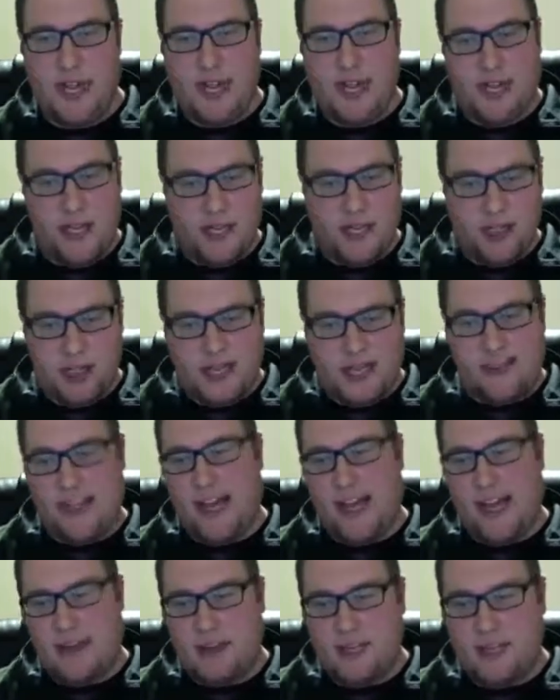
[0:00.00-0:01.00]
and inject
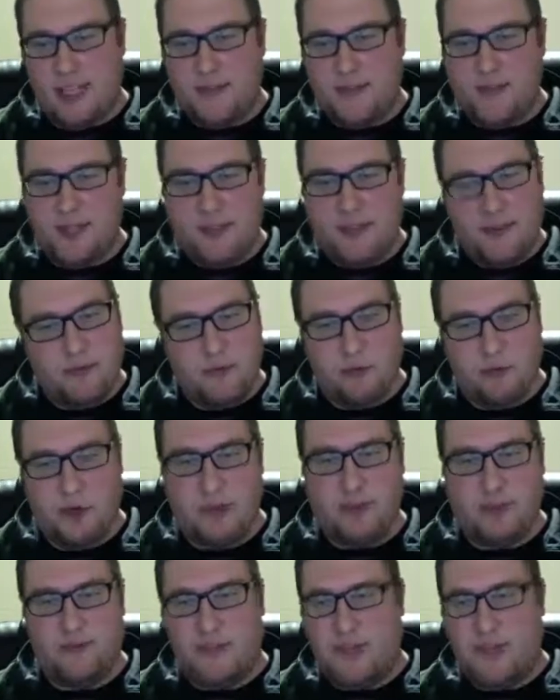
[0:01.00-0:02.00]
that, keeps it
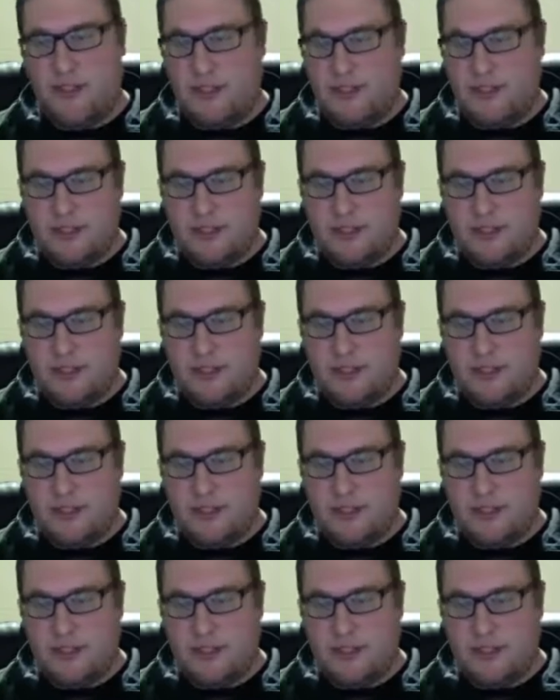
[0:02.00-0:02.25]
really fresh.